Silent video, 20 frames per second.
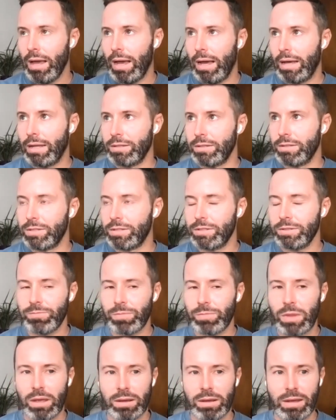And
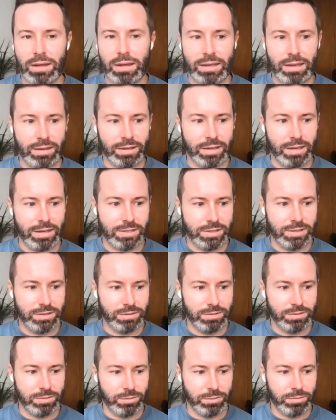I
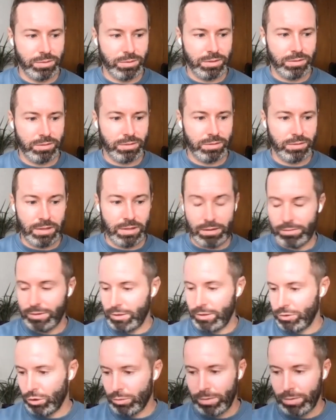guess, yeah, we
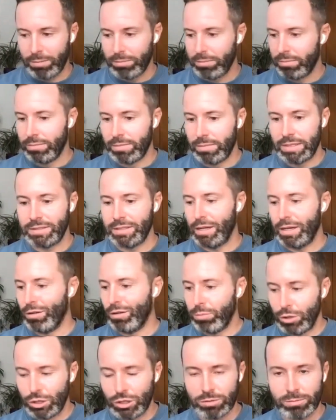could talk about myself,
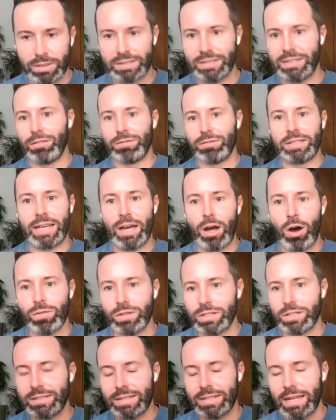pushing myself to get on
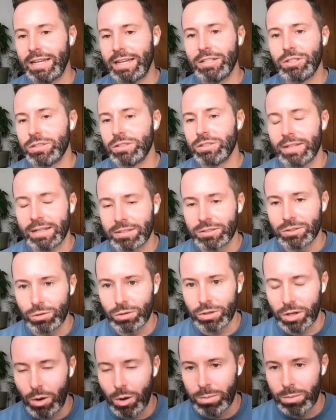the stage against all
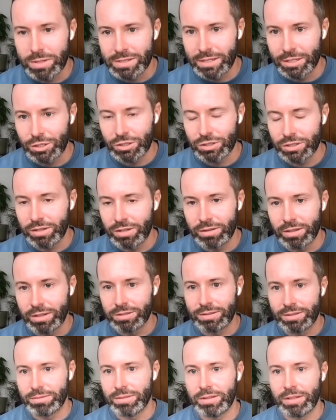the competition and
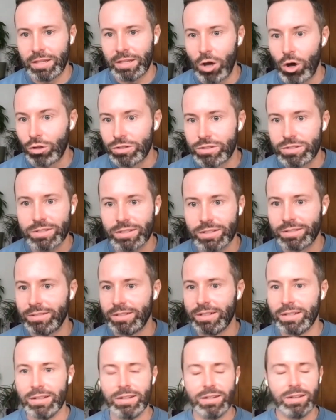the odds, and
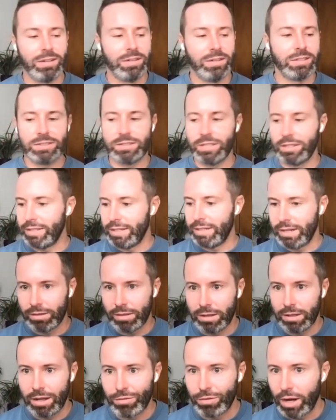studying at
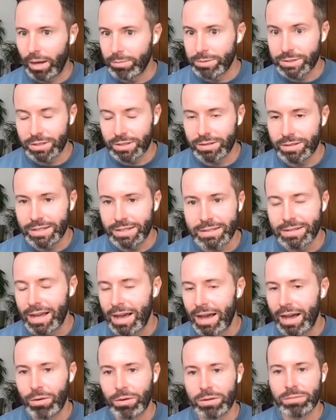the level I'm studying
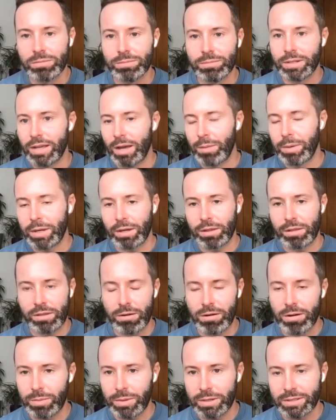now and becoming a
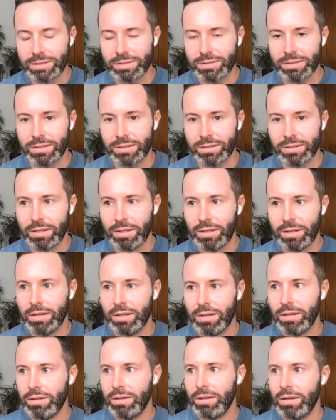therapist.
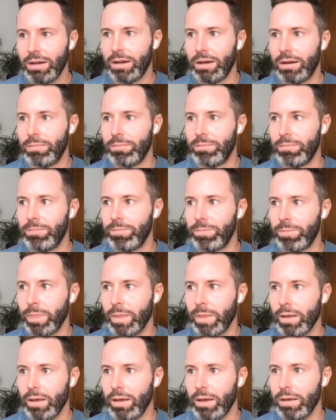And